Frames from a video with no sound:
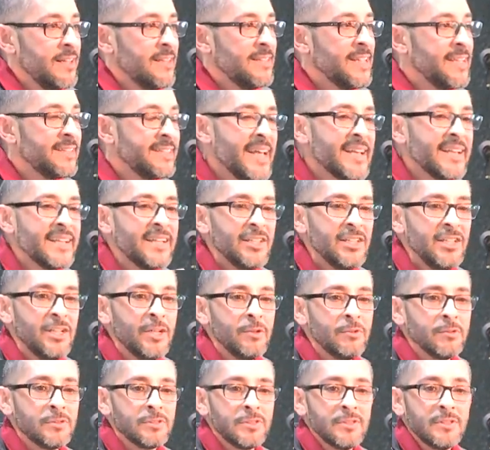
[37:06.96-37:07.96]
that they can
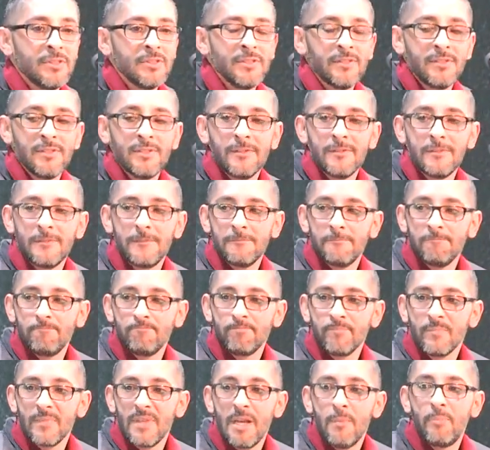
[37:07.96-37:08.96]
use.
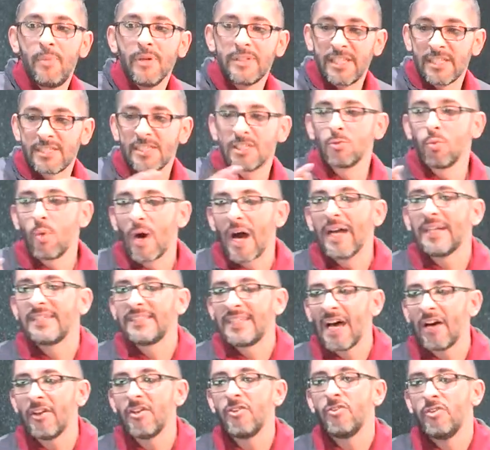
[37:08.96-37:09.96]
But this is why I
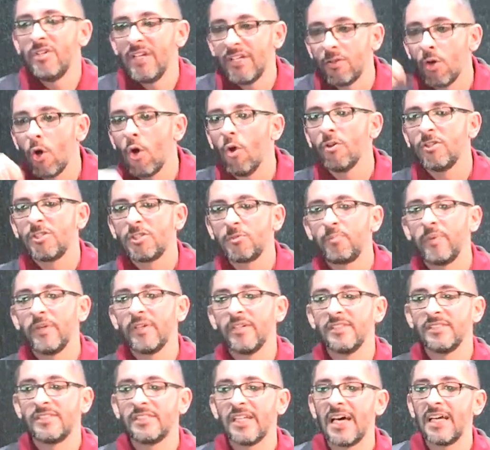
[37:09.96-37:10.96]
tell you you need the Holy
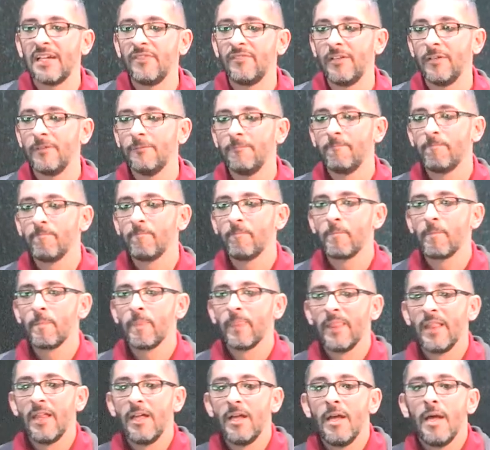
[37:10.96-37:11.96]
Spirit inside of you.
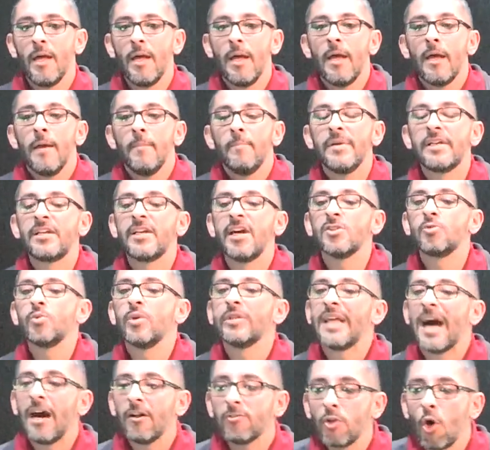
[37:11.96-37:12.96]
Because
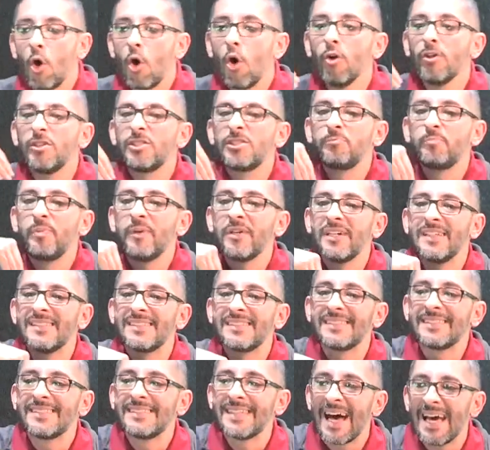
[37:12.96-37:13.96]
without the Holy Spirit
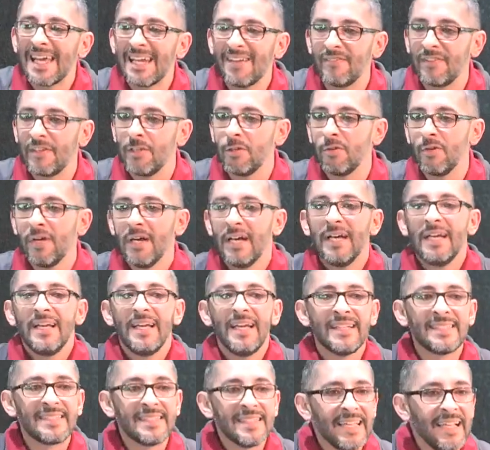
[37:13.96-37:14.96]
inside of you,
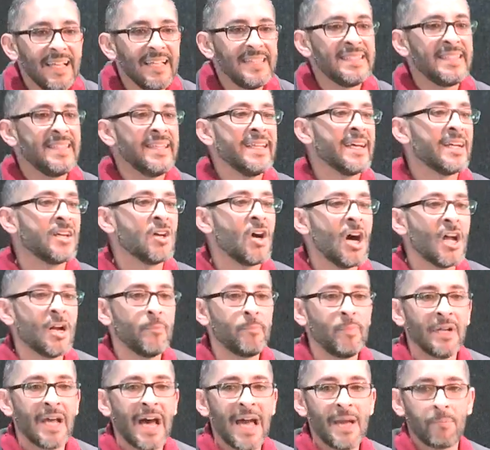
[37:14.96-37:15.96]
it's easy to get caught
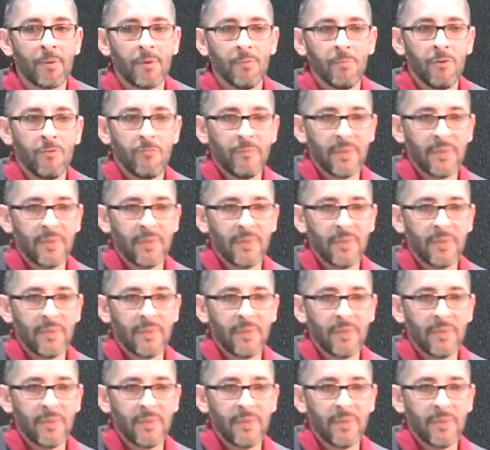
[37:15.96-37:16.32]
up in hyper